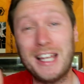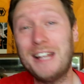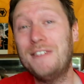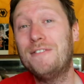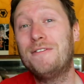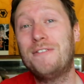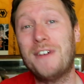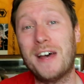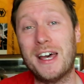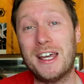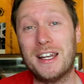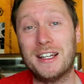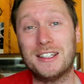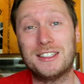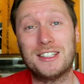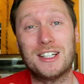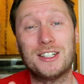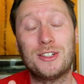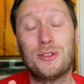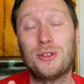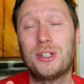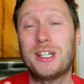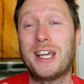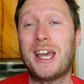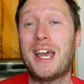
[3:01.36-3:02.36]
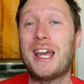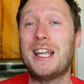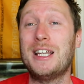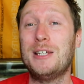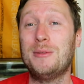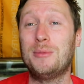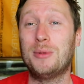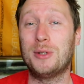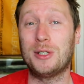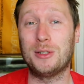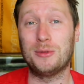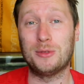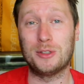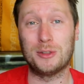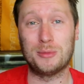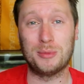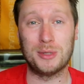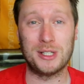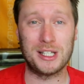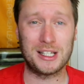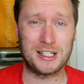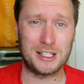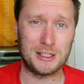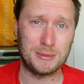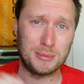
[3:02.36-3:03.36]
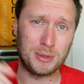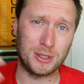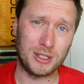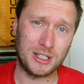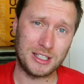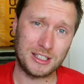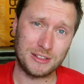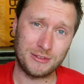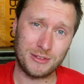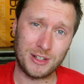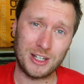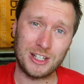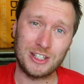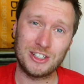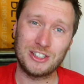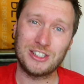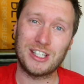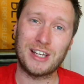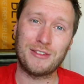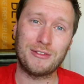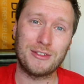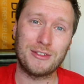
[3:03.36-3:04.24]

In fairness, I don't think anybody would have predicted Burnley to finish